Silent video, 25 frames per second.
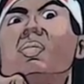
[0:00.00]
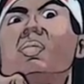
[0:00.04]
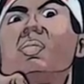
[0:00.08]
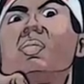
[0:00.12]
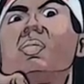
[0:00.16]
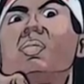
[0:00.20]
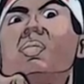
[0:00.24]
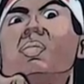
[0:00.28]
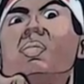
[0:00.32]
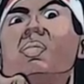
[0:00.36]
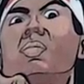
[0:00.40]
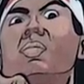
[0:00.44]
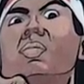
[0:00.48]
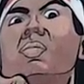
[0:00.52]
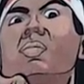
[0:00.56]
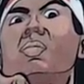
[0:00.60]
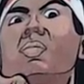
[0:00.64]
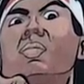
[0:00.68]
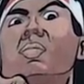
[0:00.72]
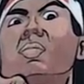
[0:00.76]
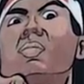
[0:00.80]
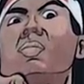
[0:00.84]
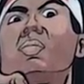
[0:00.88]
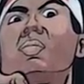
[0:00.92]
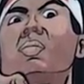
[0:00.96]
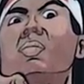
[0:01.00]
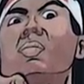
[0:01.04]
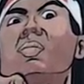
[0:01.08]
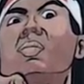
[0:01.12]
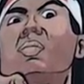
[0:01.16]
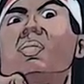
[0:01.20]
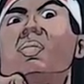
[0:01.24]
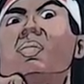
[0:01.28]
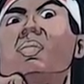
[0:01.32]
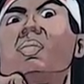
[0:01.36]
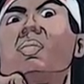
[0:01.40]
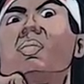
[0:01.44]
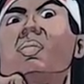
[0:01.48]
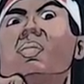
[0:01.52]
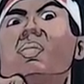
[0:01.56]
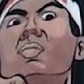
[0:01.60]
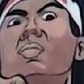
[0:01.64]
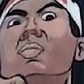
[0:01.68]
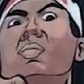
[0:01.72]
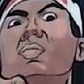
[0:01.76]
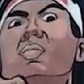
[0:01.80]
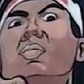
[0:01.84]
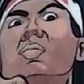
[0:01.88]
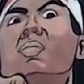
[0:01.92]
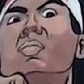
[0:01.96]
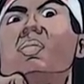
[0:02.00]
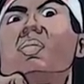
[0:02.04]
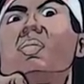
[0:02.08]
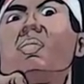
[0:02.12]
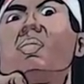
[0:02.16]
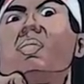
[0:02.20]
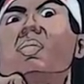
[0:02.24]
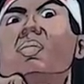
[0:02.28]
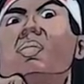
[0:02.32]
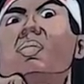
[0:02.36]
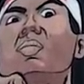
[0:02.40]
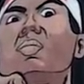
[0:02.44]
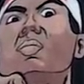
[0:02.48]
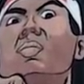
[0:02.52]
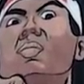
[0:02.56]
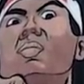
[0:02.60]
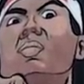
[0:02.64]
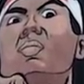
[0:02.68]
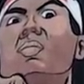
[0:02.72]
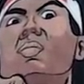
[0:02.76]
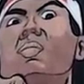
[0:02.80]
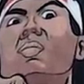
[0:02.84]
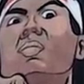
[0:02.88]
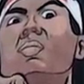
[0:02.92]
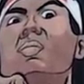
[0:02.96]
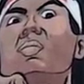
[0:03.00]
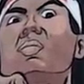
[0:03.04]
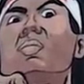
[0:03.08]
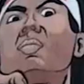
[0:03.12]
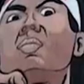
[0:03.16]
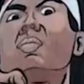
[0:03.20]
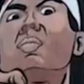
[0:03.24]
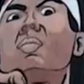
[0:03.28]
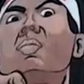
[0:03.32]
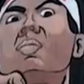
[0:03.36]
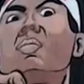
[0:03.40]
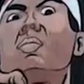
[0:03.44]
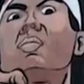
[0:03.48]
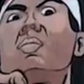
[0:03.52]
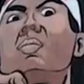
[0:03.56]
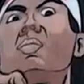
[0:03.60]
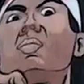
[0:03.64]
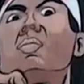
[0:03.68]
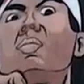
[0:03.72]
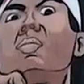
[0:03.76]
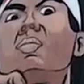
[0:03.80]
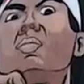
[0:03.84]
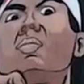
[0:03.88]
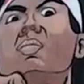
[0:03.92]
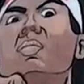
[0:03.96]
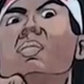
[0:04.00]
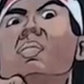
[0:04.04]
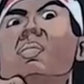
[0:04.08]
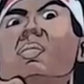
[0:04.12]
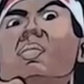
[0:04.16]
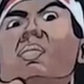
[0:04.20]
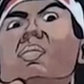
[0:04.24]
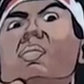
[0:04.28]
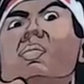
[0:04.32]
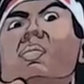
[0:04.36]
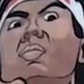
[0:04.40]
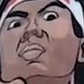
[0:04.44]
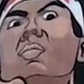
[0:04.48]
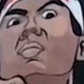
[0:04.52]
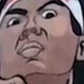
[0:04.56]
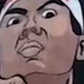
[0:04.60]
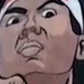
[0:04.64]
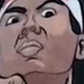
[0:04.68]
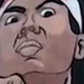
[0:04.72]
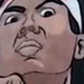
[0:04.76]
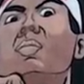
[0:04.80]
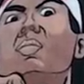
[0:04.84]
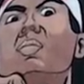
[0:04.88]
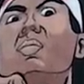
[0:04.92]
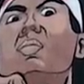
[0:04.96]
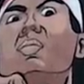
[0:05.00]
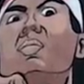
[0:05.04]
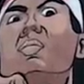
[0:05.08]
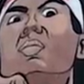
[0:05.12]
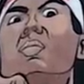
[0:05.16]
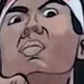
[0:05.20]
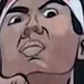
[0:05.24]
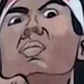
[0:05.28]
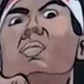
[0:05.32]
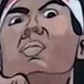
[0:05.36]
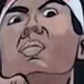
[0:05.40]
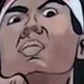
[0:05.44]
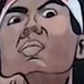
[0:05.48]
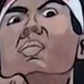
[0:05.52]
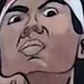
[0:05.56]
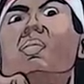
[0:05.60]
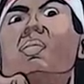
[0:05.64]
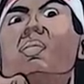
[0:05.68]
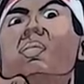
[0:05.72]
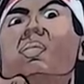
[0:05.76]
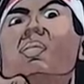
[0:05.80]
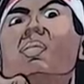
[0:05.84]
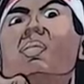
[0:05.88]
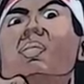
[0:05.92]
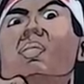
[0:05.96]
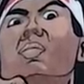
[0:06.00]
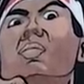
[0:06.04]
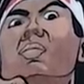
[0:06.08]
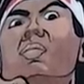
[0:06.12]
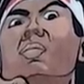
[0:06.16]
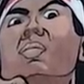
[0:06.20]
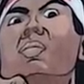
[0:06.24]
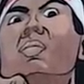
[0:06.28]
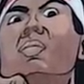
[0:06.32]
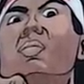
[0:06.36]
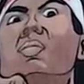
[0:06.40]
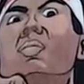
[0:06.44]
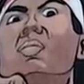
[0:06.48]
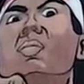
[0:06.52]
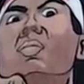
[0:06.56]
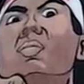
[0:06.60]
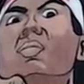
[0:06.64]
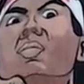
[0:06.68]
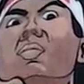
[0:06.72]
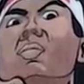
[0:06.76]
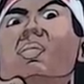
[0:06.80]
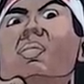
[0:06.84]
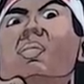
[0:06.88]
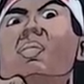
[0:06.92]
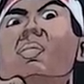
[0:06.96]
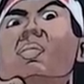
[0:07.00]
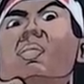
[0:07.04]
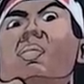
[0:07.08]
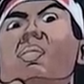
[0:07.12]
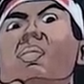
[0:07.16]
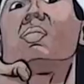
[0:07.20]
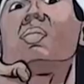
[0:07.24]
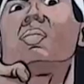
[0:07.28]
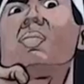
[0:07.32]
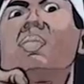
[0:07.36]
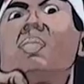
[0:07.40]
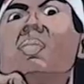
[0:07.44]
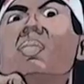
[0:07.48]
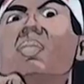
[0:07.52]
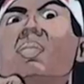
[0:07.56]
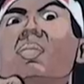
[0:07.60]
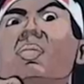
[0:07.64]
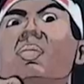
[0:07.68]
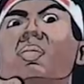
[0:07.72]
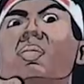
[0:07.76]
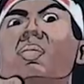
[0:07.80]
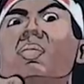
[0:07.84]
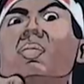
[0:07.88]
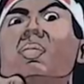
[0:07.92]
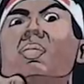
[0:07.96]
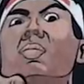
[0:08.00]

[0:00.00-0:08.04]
No words are spoken by the person on screen.